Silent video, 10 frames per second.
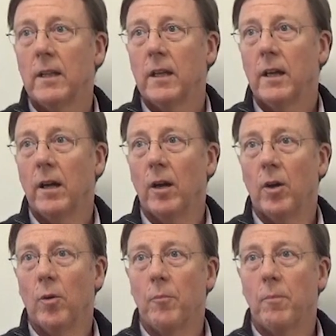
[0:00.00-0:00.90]

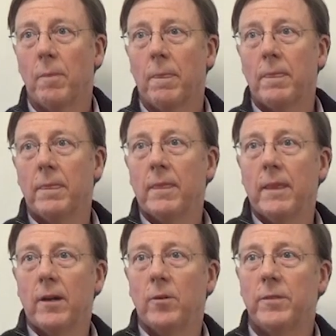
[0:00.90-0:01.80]

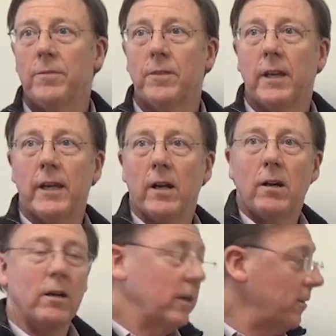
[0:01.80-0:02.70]
Now if
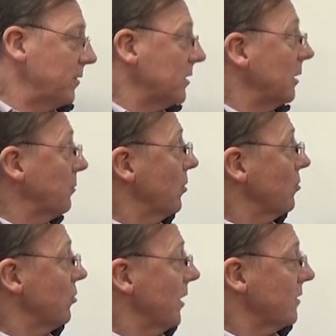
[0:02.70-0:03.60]
the
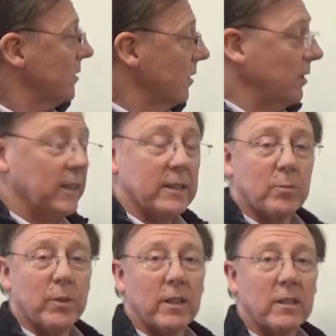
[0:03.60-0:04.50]
subcontractor
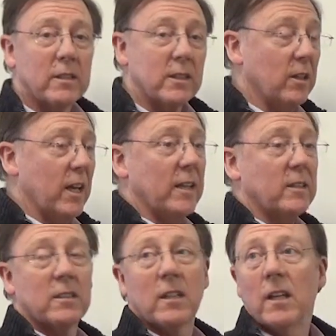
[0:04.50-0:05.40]
is within
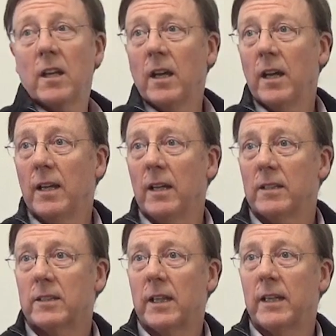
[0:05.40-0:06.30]
CIS, and
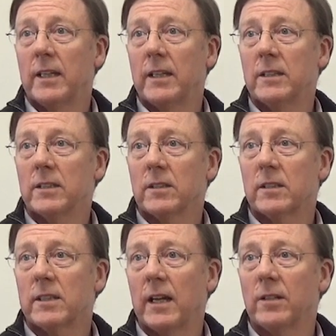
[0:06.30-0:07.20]
let's say he's at
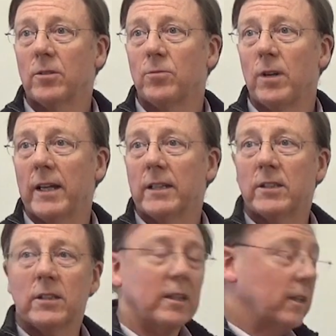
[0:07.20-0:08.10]
standard
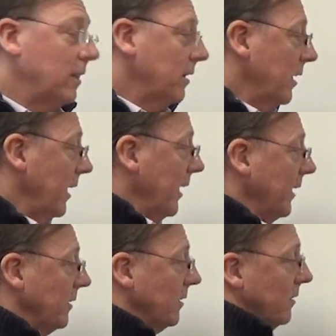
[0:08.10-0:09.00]
rate,
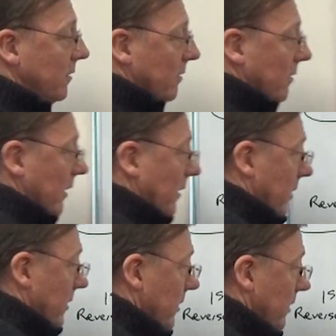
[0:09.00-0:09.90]
then in
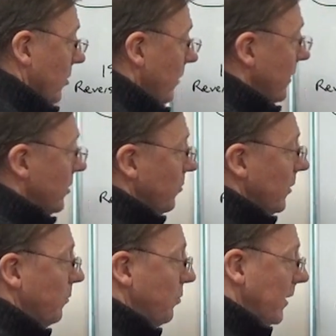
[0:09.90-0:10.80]
this situation
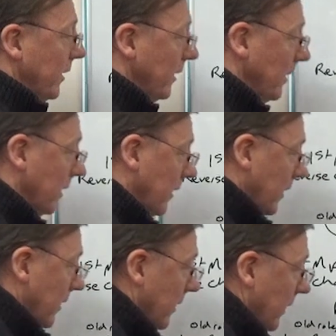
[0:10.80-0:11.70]
with Bricky,
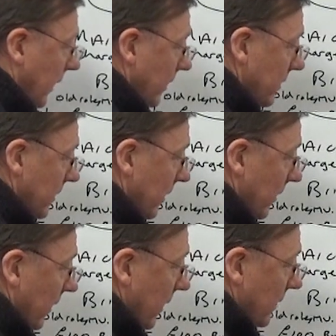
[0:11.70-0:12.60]
he gets
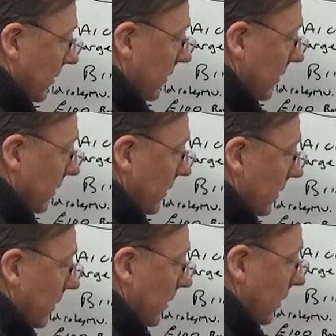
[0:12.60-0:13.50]
CIS
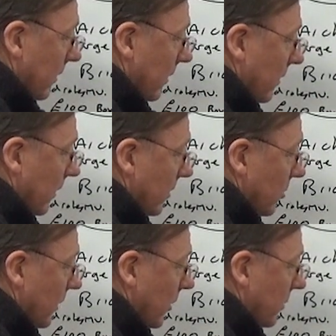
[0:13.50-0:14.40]
at
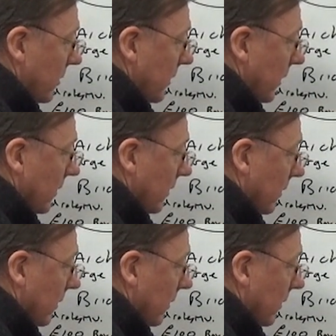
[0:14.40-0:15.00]
20%,